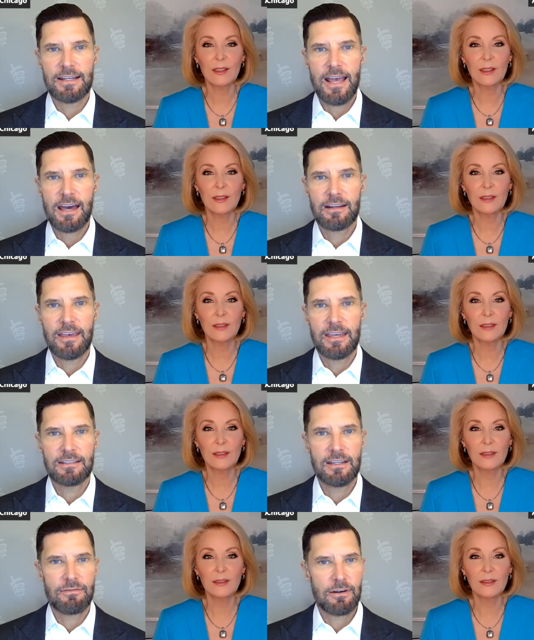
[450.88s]
Speaker 1: and how do they
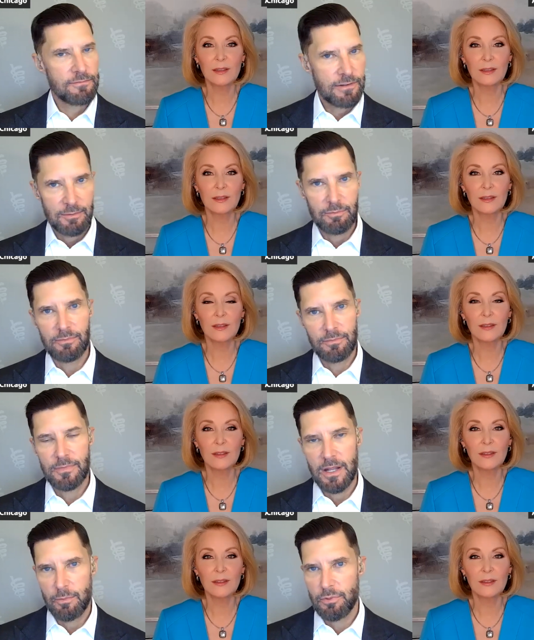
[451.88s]
differ from
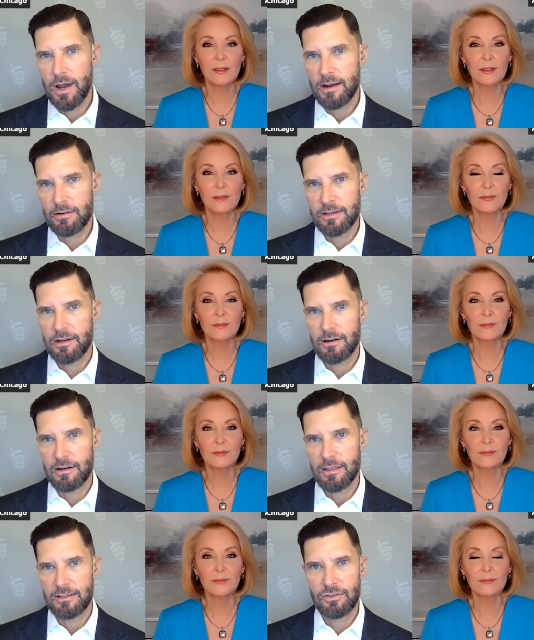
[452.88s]
you know prior year?
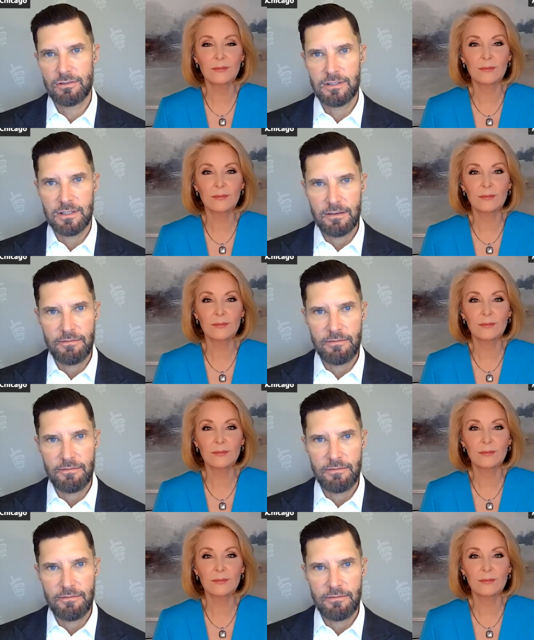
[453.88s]
to the, the